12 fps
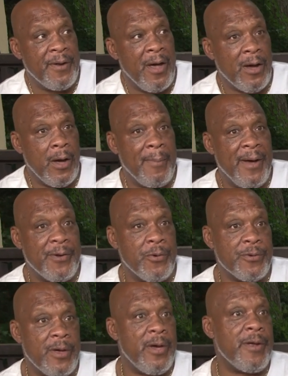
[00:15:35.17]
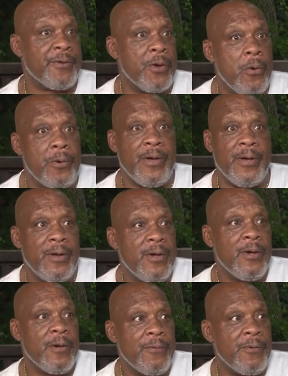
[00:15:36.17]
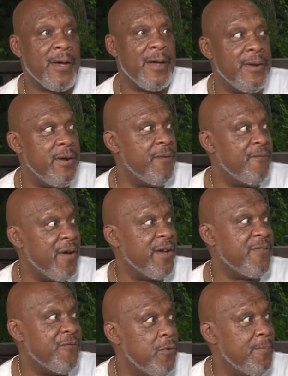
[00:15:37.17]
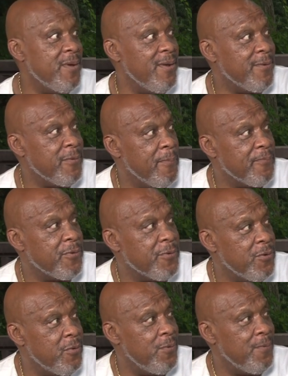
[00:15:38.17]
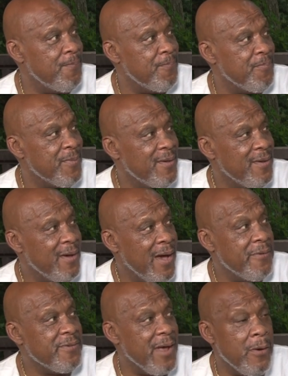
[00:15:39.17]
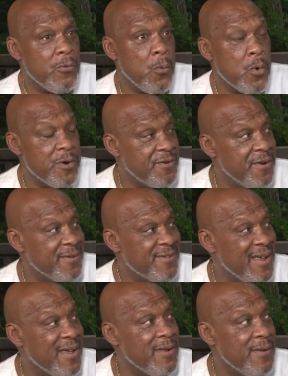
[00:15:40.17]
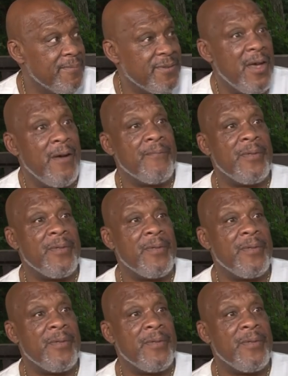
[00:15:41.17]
and knock on my door. Hey, Tony, you got any advice for me to do? I was worse than Satan himself.